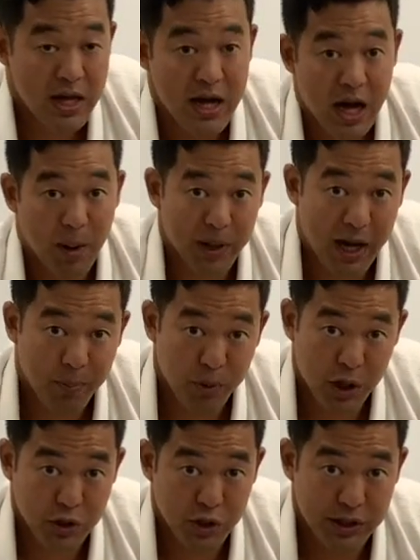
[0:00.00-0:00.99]
apply
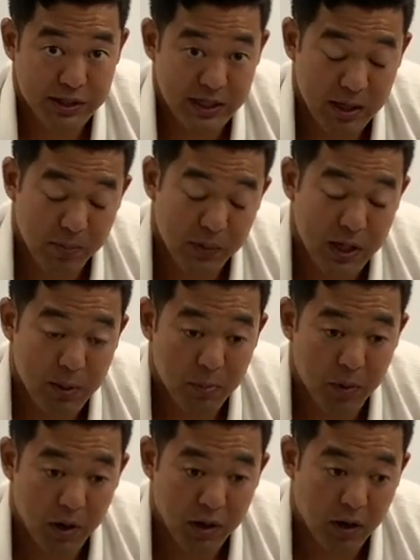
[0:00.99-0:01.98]
pressure to Tim, keep him
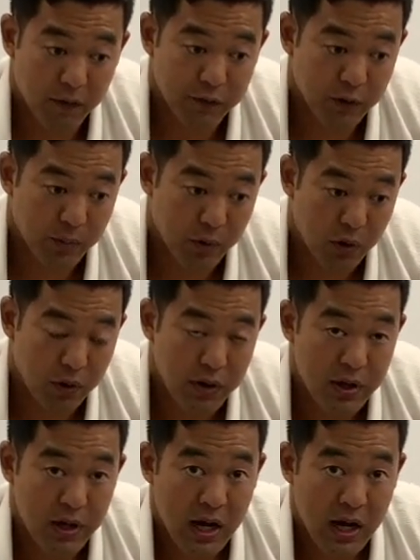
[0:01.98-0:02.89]
uncomfortable,